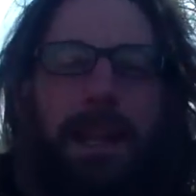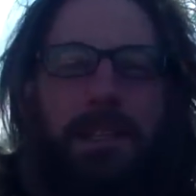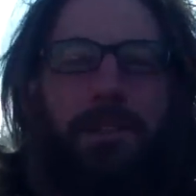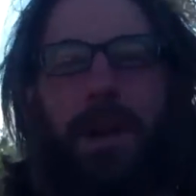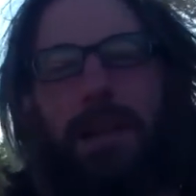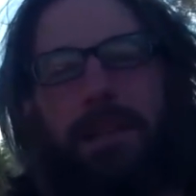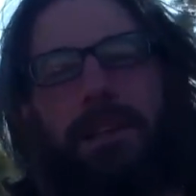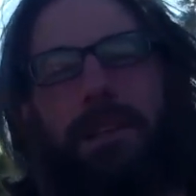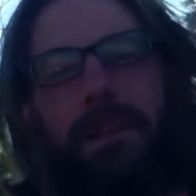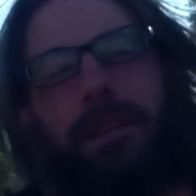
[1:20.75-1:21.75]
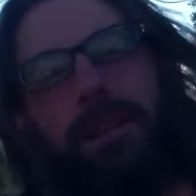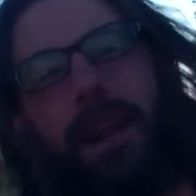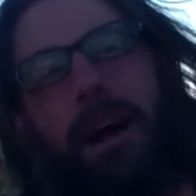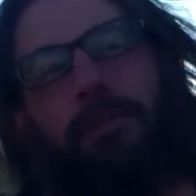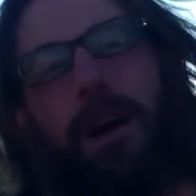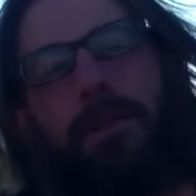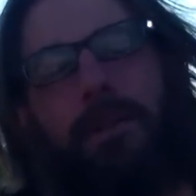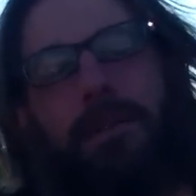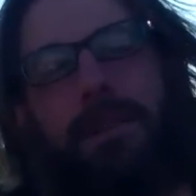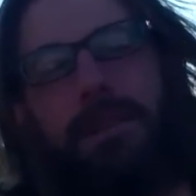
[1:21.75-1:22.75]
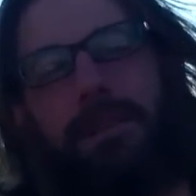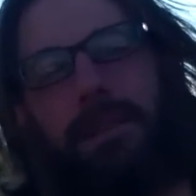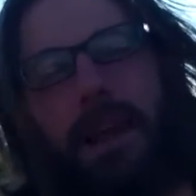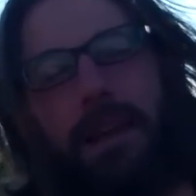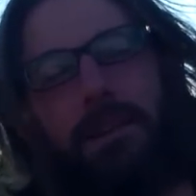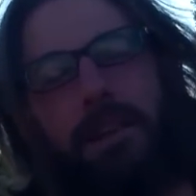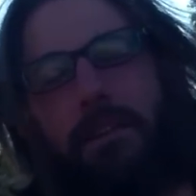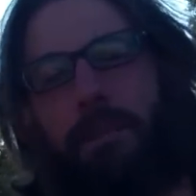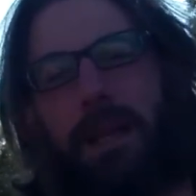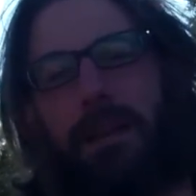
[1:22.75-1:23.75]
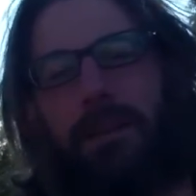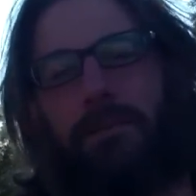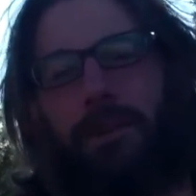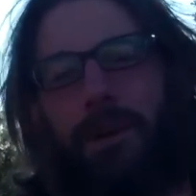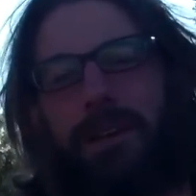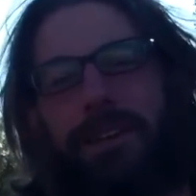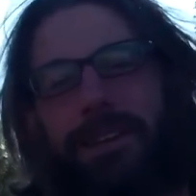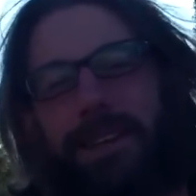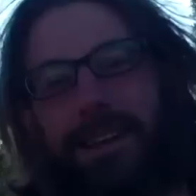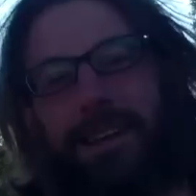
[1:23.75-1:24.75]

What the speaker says: And that's a transition that I've gone through since the 8 years I've been here, of course.